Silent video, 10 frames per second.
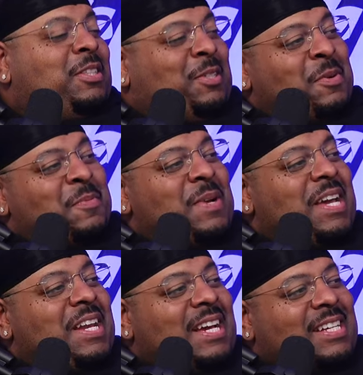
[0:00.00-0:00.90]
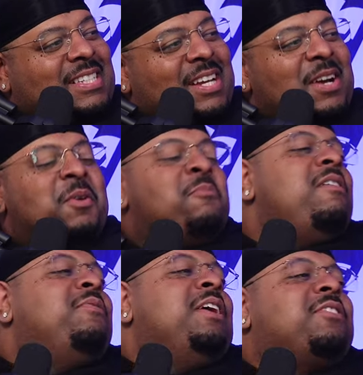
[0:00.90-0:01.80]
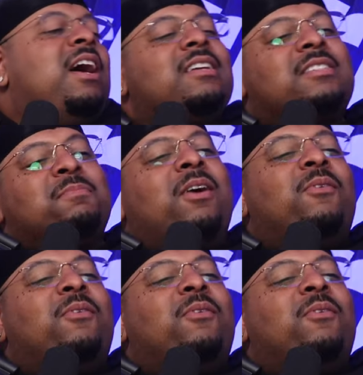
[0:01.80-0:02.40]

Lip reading: 2 minutes? What are you trying to smell?